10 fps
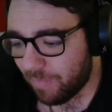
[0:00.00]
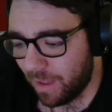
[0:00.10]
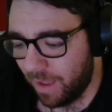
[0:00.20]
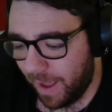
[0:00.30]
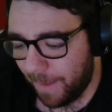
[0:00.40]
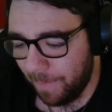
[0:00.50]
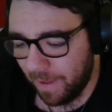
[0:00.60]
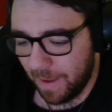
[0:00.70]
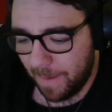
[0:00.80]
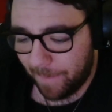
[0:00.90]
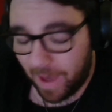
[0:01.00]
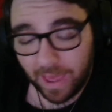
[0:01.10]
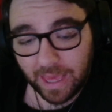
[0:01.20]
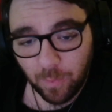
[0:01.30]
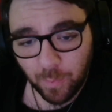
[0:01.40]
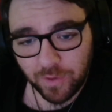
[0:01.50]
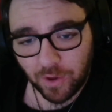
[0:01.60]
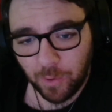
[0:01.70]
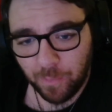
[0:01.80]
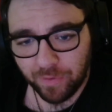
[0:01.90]
But he
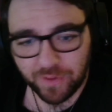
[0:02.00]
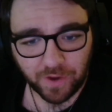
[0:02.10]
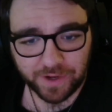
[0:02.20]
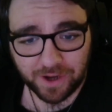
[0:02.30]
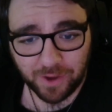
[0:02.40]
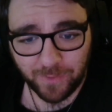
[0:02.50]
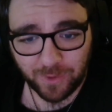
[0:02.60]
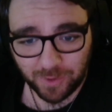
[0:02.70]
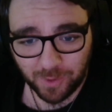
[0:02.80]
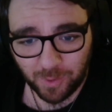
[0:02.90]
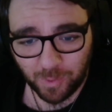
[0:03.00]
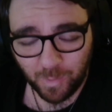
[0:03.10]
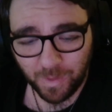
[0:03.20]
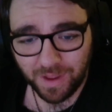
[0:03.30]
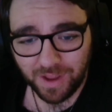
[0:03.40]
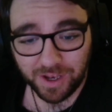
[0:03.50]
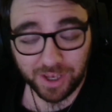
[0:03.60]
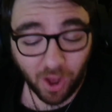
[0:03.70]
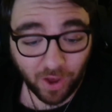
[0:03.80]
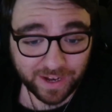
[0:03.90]
also presided over 2
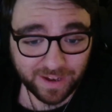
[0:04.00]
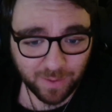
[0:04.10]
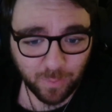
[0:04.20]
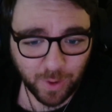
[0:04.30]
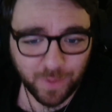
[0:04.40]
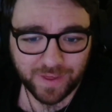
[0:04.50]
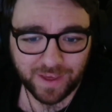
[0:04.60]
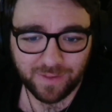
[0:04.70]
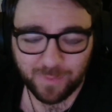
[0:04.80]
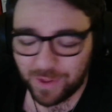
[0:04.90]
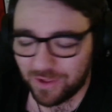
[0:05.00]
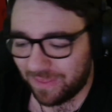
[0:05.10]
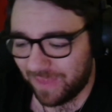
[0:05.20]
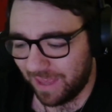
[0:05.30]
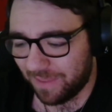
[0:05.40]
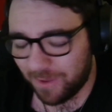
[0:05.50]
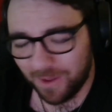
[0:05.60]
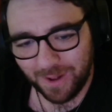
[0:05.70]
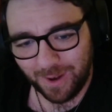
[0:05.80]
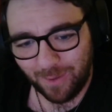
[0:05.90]
9-0 losses, which I think
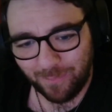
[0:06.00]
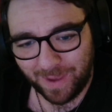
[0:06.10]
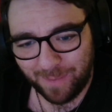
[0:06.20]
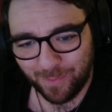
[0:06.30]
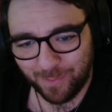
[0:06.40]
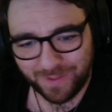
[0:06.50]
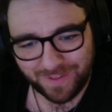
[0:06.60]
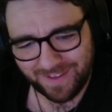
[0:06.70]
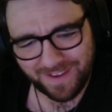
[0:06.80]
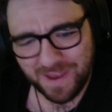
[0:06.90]
that a lot of people just